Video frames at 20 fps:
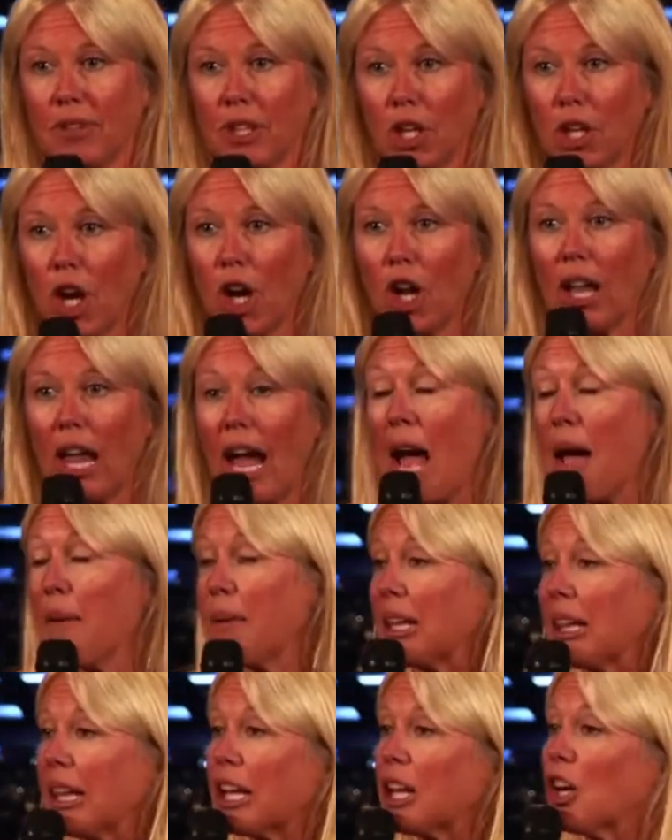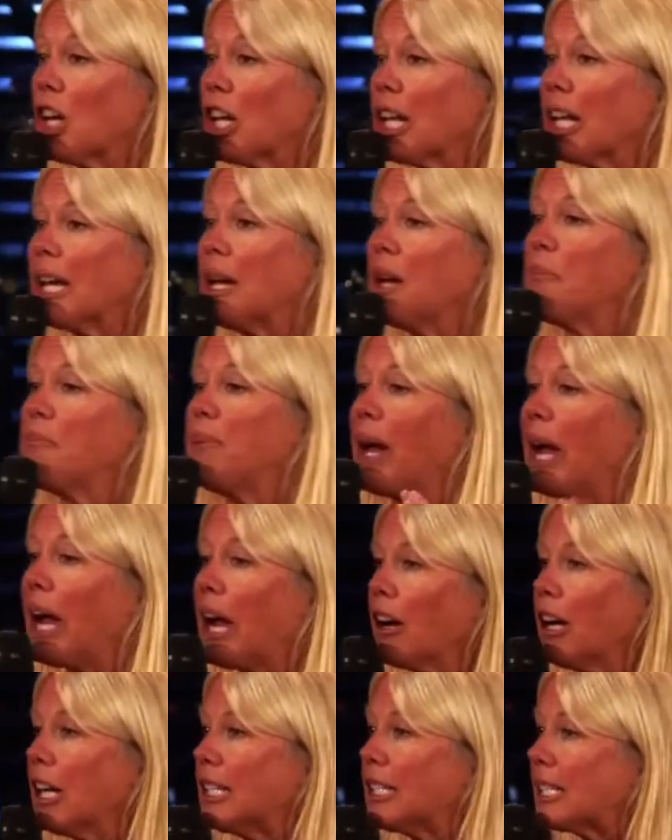You know, like, I mean, literally,
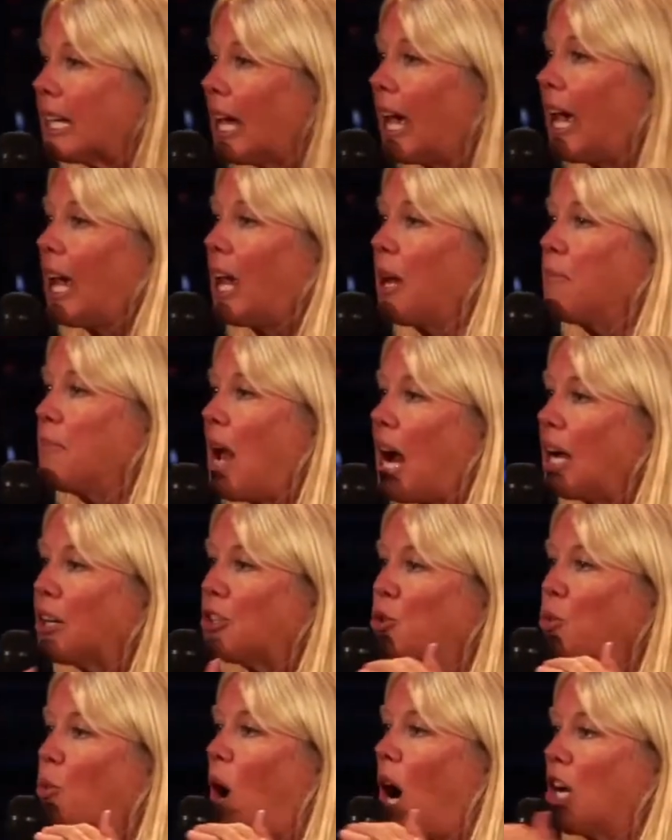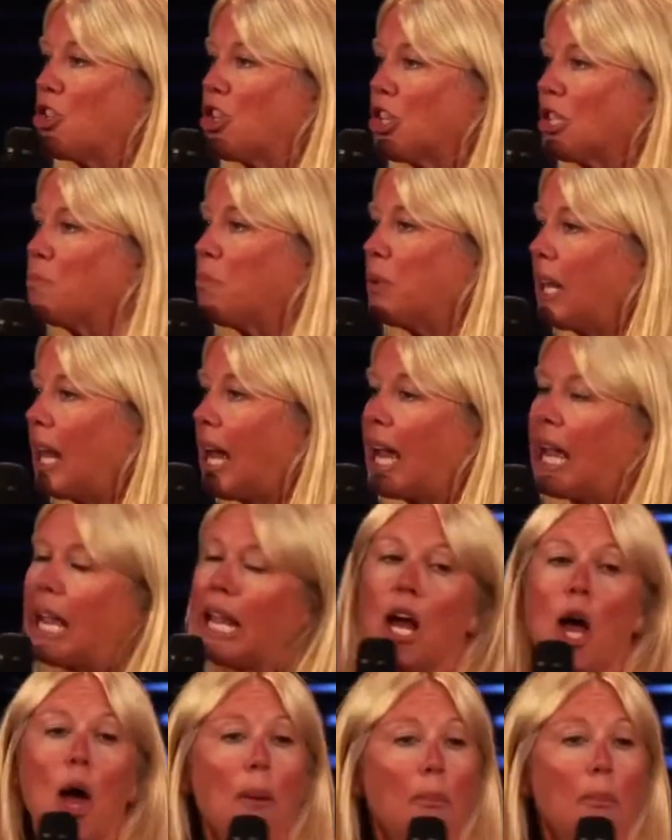parents came not to watch us play,